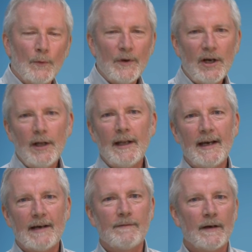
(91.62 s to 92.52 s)
We all
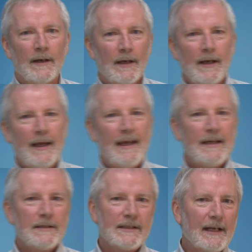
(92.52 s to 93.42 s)
have
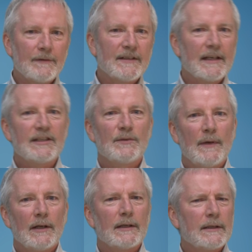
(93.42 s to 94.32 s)
a set of
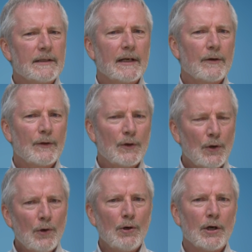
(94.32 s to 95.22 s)
sensibilities that are the
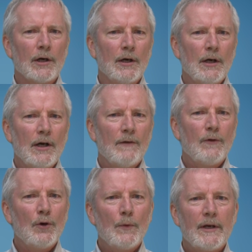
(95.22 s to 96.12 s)
core of
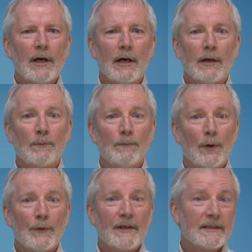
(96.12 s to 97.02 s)
who we are,
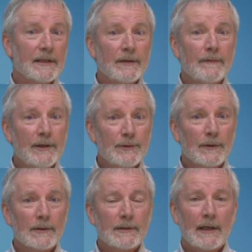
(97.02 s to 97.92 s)
both as
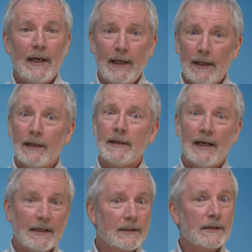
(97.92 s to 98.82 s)
individuals and
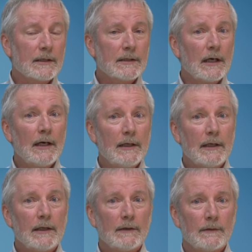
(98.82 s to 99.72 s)
as a
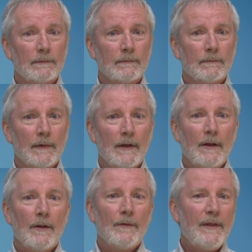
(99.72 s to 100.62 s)
society.
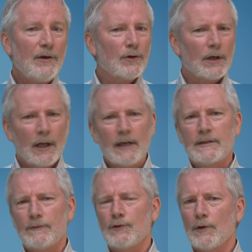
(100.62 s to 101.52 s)
There are
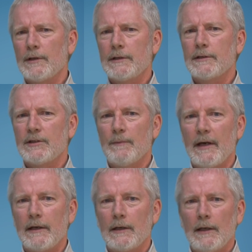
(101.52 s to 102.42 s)
lots of choices to
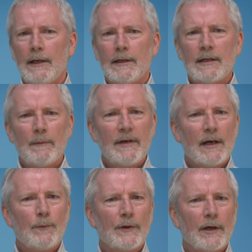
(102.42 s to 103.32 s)
make in coming
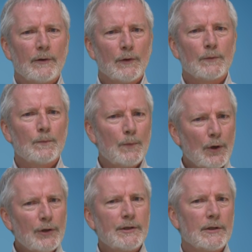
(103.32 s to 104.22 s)
up with our own
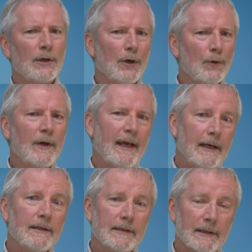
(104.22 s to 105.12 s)
personal
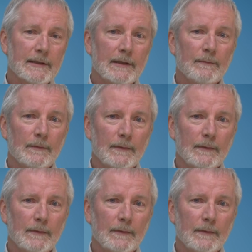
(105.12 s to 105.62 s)
okay system.